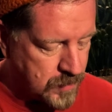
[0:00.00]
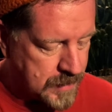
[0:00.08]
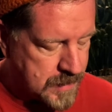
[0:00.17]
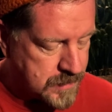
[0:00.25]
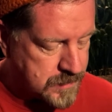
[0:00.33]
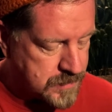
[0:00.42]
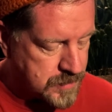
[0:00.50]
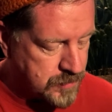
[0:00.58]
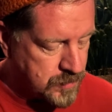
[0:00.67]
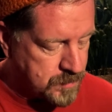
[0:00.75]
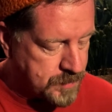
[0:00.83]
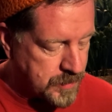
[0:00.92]
is the
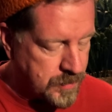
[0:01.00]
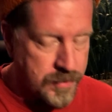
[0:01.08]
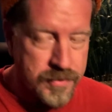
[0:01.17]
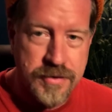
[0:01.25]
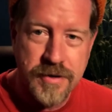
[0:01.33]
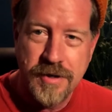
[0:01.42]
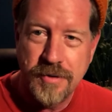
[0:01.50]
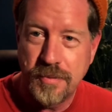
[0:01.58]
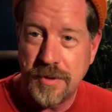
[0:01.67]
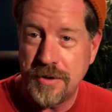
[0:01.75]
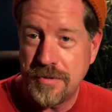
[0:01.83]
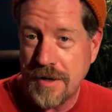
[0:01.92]
new birth
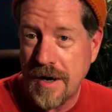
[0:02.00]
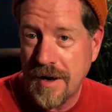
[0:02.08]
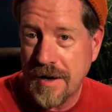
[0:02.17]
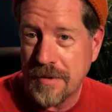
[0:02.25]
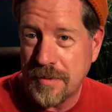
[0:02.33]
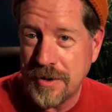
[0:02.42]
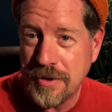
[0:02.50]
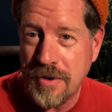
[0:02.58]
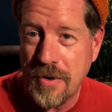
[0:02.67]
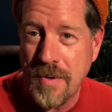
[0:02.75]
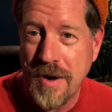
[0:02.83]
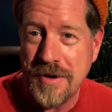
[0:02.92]
when you die, when you
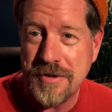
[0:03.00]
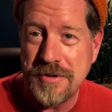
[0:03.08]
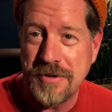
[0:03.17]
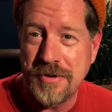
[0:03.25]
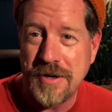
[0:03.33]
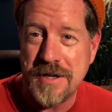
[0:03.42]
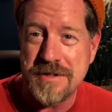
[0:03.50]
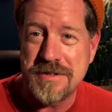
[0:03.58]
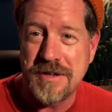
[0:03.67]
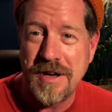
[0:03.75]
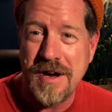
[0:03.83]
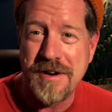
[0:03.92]
go on to your next
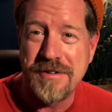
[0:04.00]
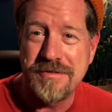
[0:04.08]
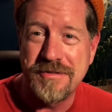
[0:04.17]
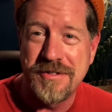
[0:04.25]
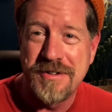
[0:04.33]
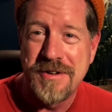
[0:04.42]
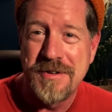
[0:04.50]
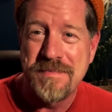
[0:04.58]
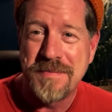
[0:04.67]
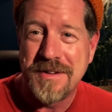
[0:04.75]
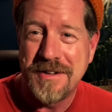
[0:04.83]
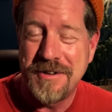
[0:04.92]
life.
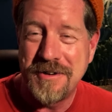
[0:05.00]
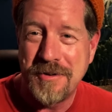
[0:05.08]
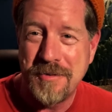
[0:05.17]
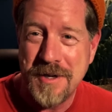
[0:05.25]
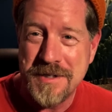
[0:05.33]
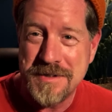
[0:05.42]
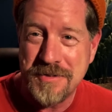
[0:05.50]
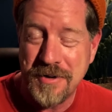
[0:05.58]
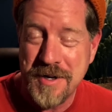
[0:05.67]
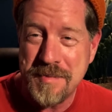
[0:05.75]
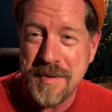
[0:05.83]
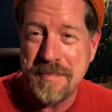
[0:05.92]
You know, it's
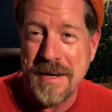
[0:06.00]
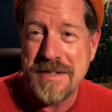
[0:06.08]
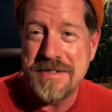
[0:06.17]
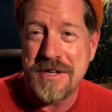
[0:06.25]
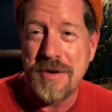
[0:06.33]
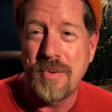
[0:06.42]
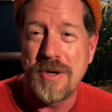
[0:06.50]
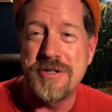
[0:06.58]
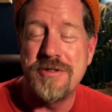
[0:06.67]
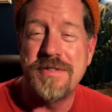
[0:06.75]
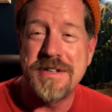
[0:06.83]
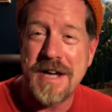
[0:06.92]
going to be based on what
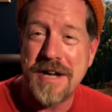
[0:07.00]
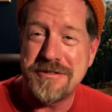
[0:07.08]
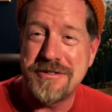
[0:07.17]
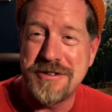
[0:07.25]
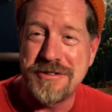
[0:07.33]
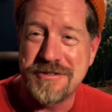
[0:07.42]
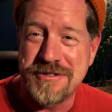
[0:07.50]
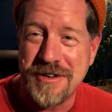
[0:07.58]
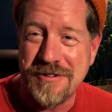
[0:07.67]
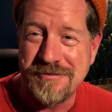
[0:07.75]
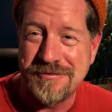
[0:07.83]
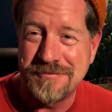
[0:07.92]
you've attached to
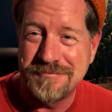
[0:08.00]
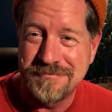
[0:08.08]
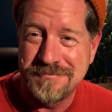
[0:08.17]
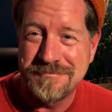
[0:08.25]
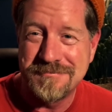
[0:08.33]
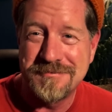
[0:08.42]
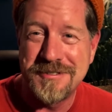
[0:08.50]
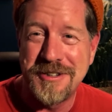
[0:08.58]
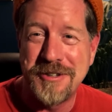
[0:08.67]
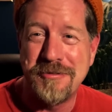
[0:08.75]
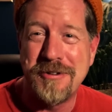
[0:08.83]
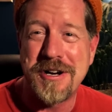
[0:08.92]
yourself. You
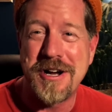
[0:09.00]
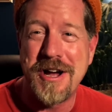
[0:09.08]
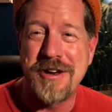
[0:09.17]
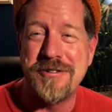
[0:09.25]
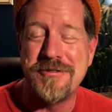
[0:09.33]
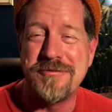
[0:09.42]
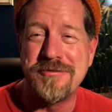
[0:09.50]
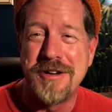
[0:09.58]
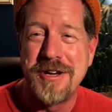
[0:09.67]
know, what kind of